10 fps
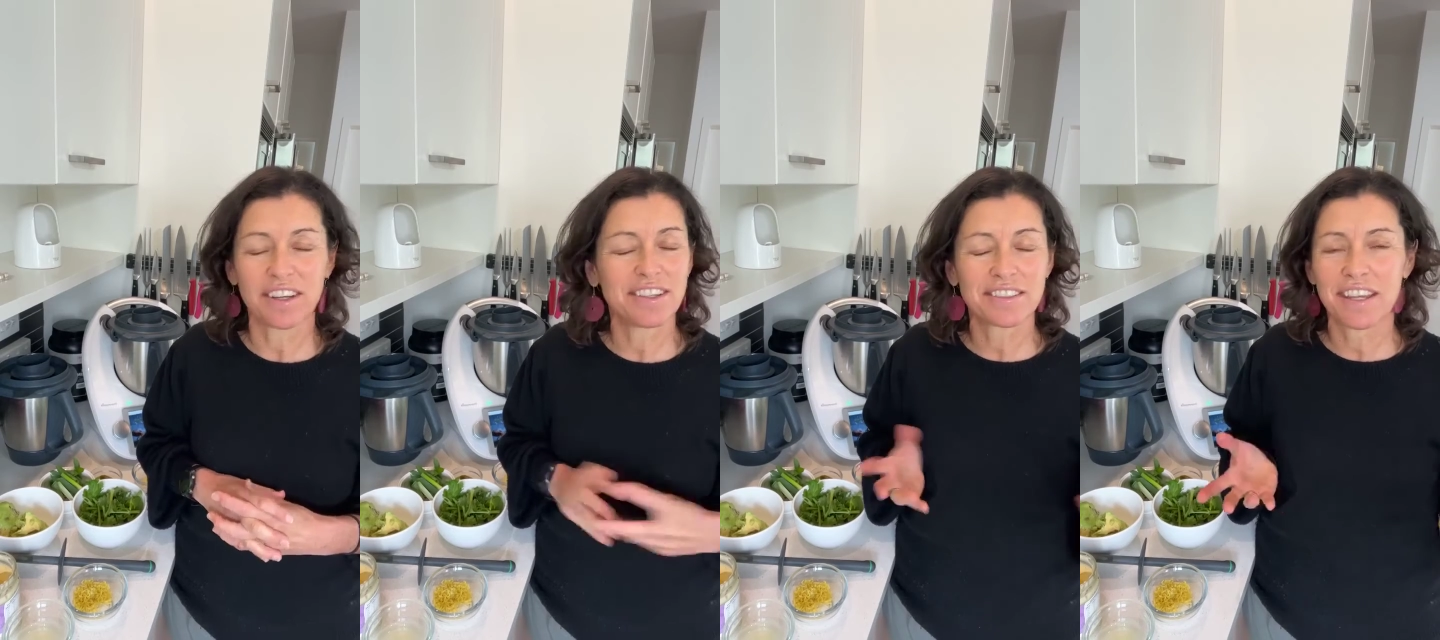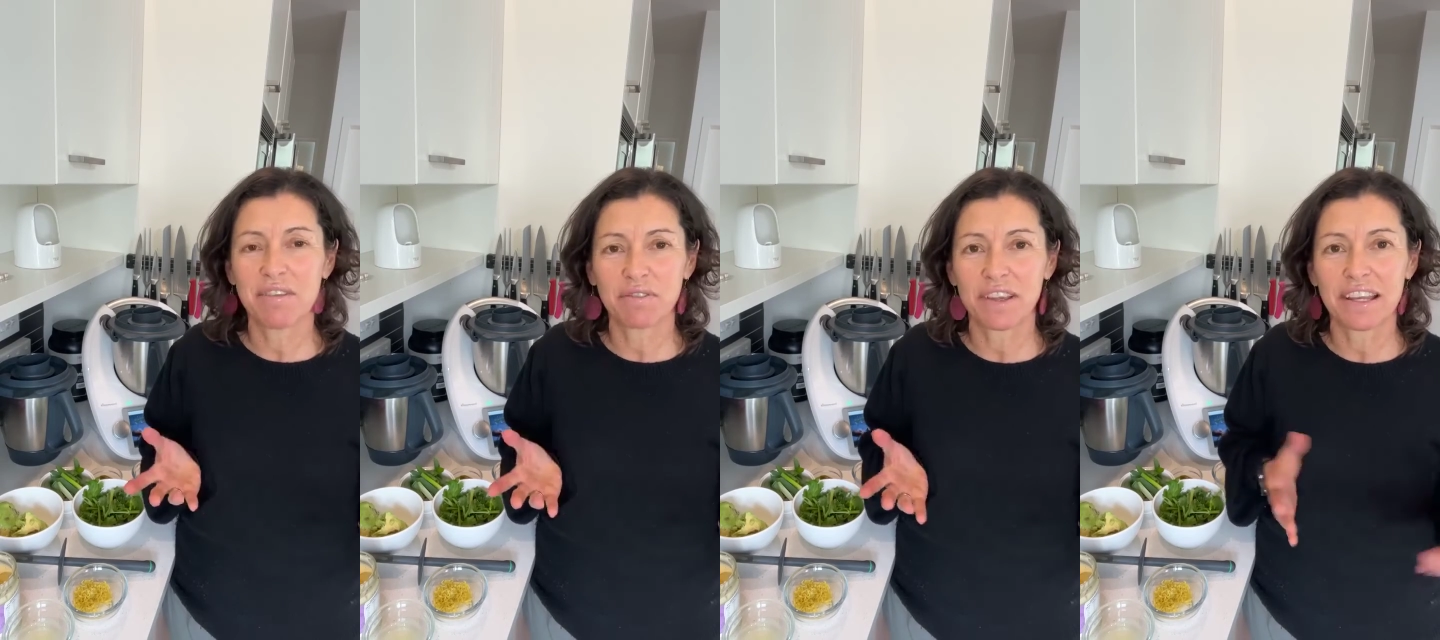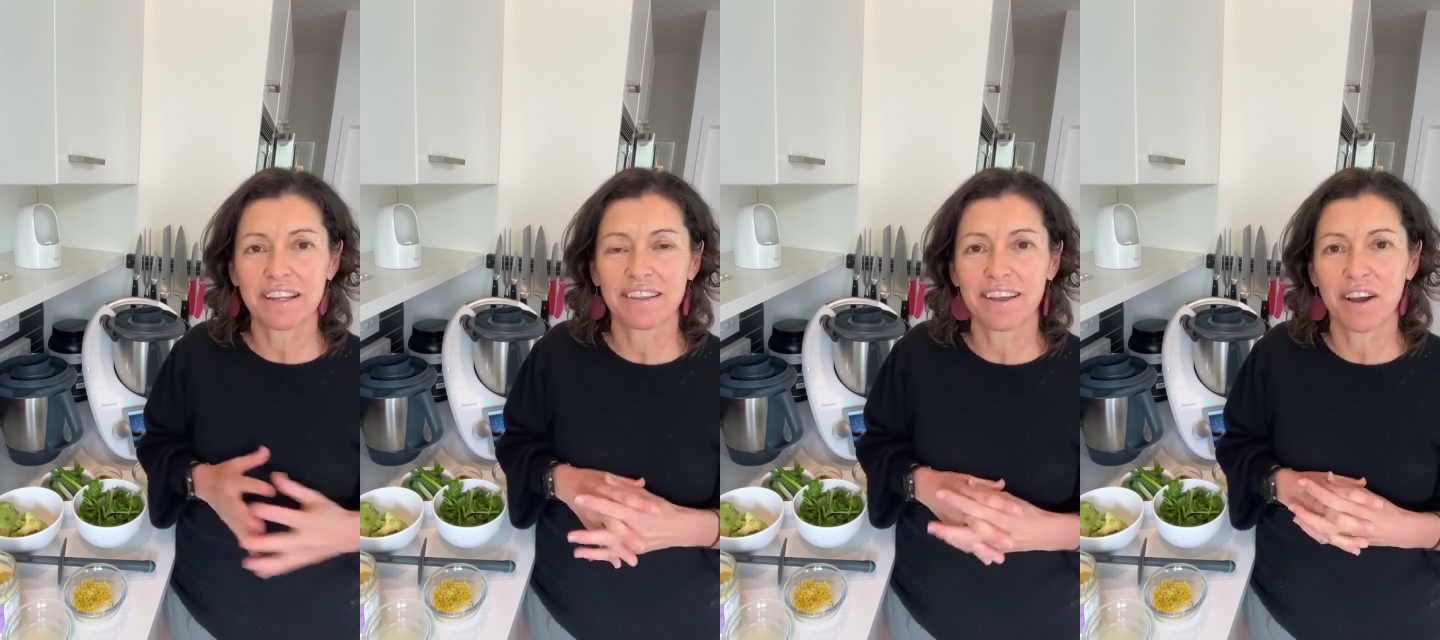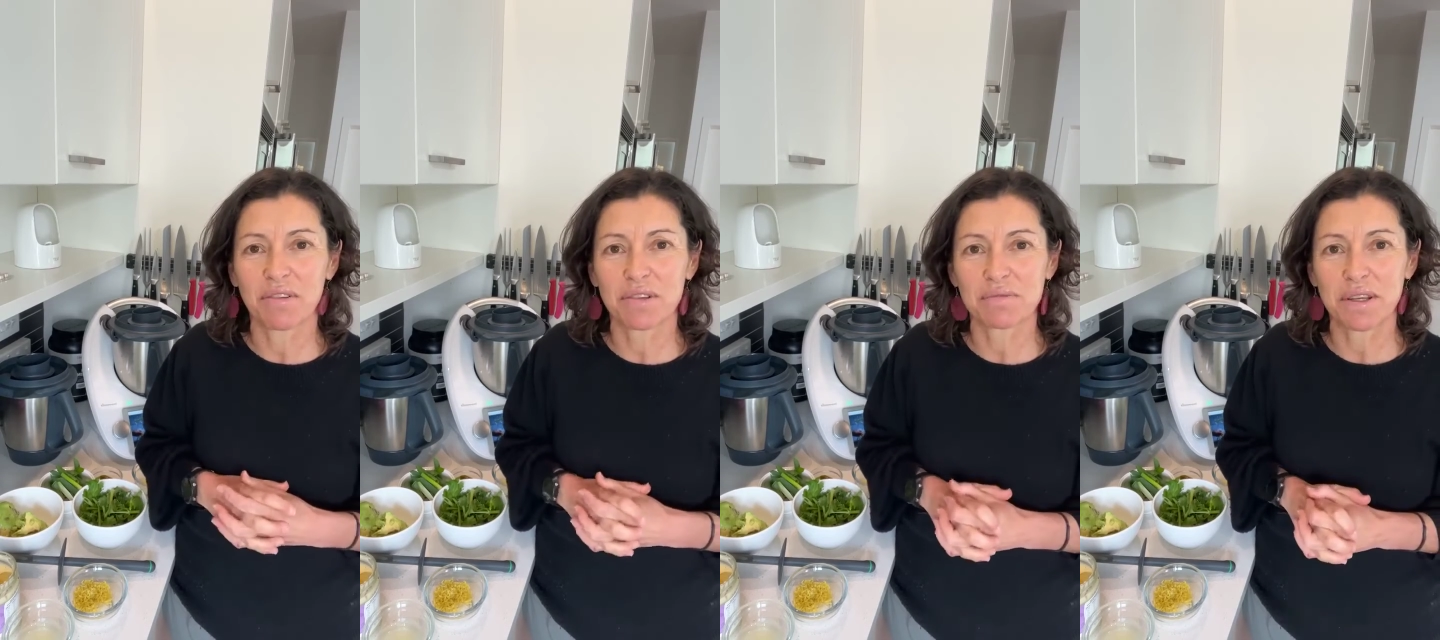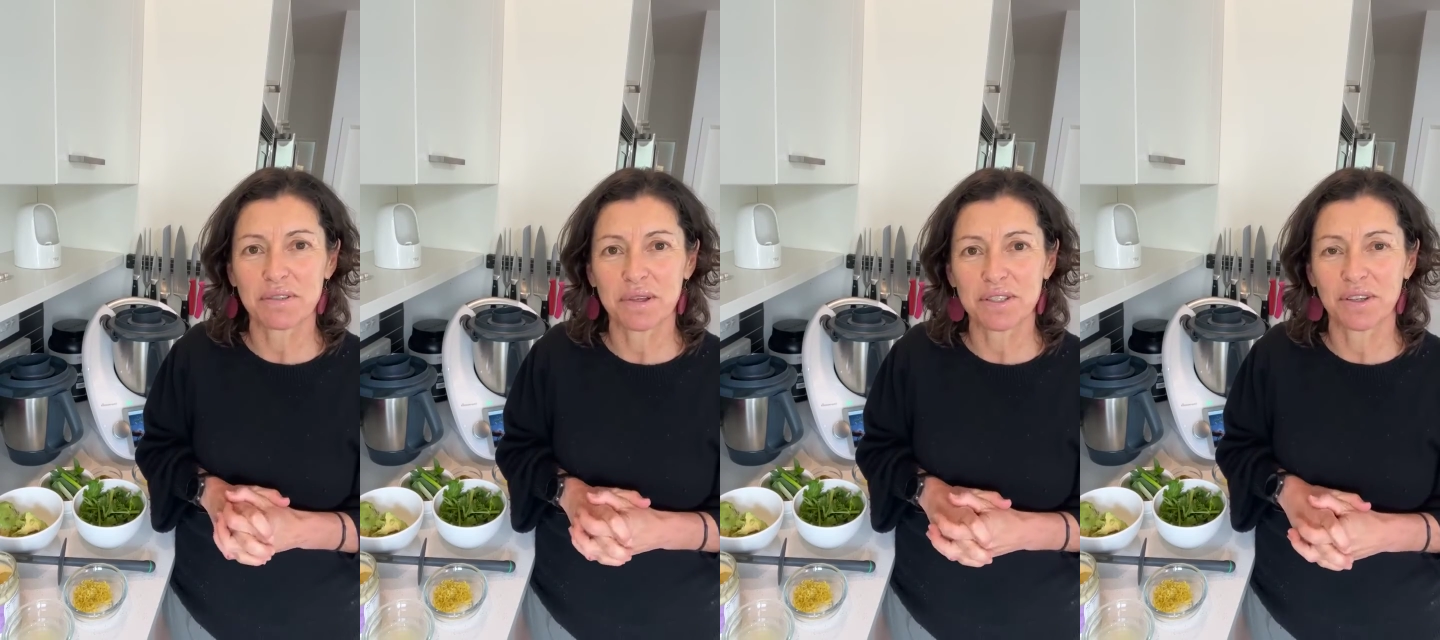I just keep forgetting that I was meant
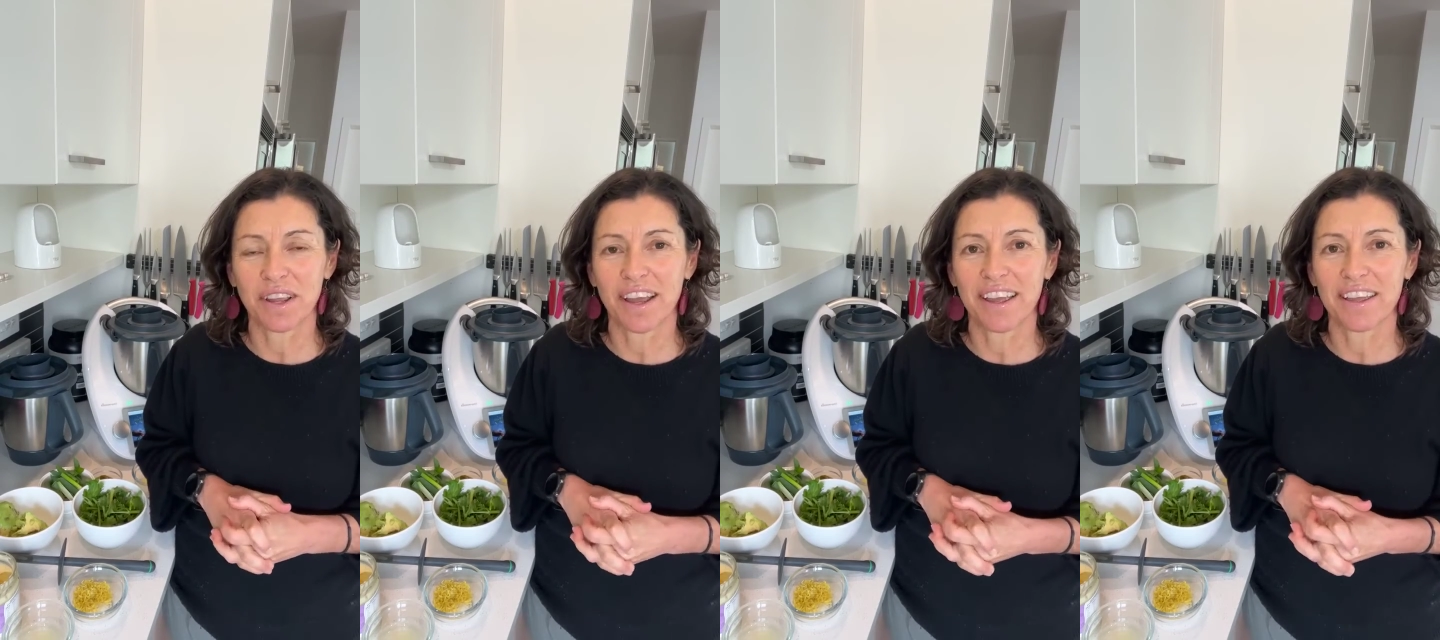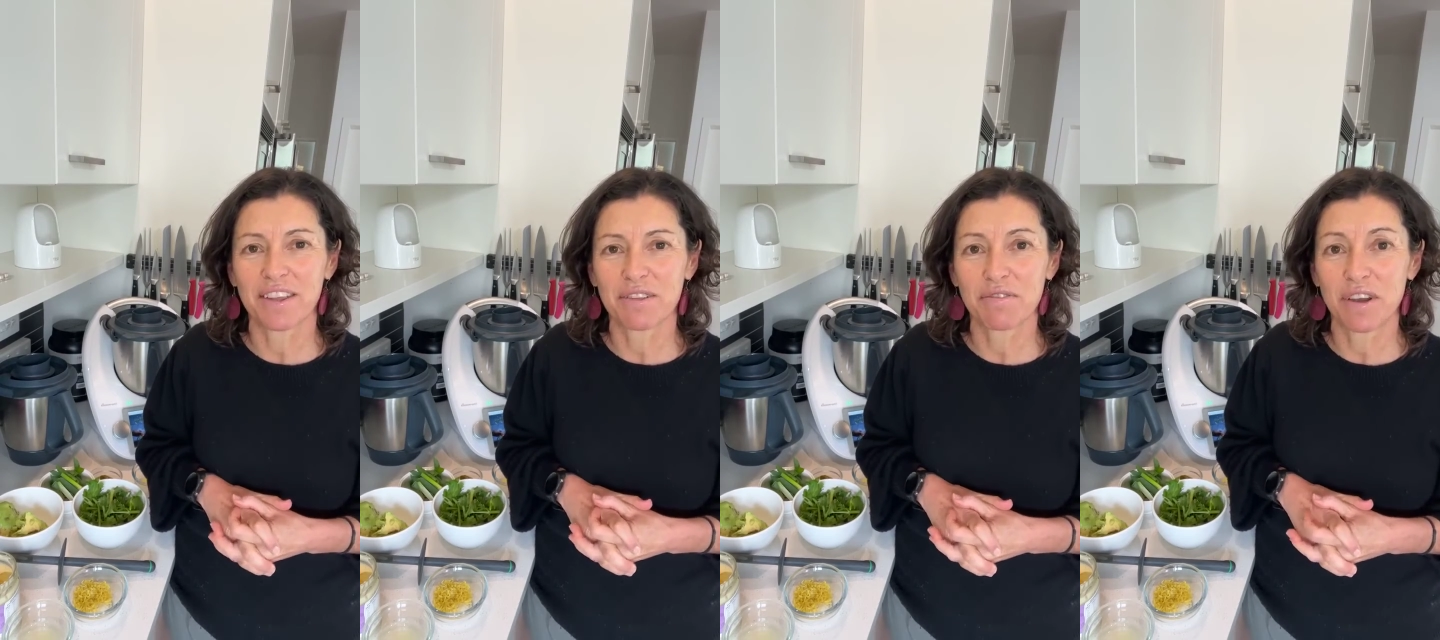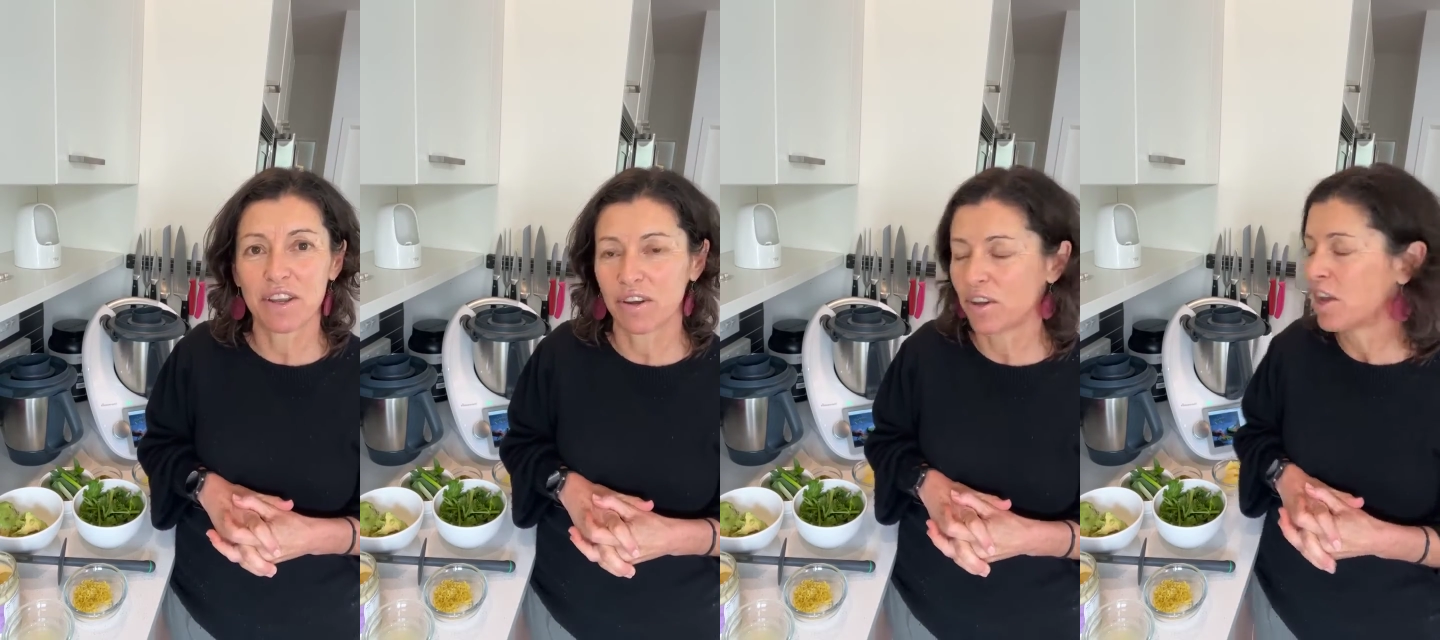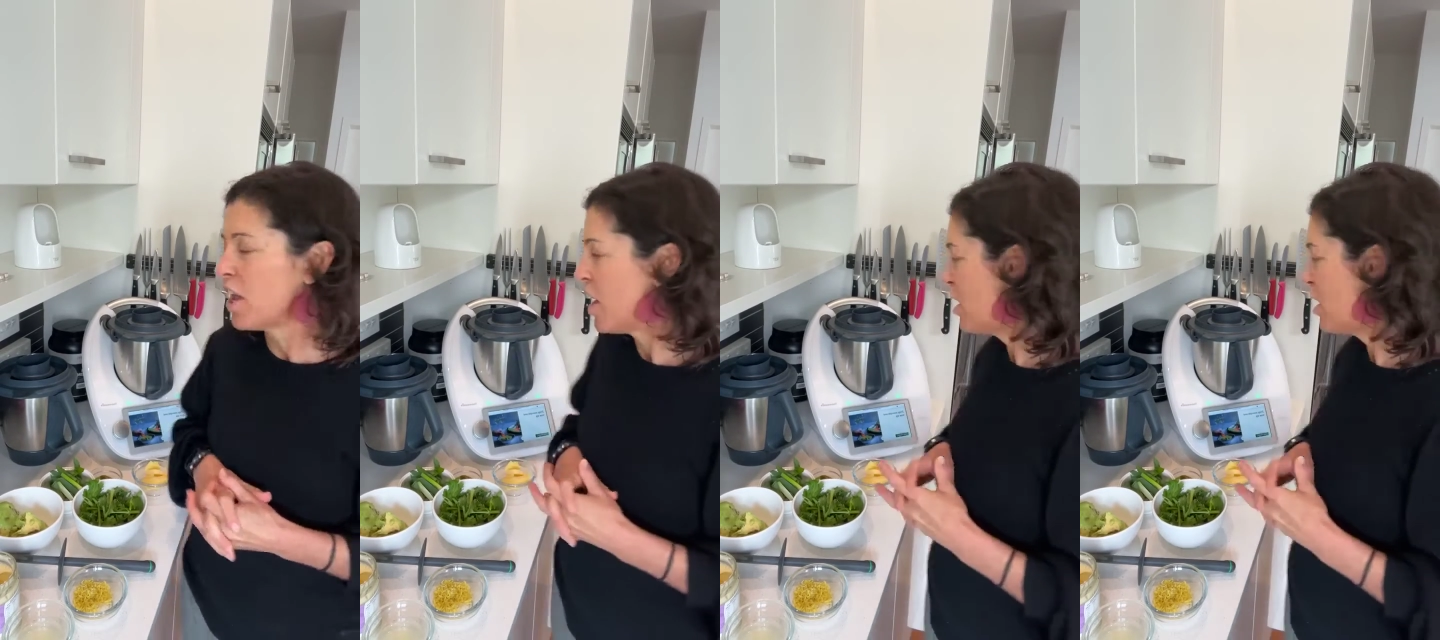to be doing a video.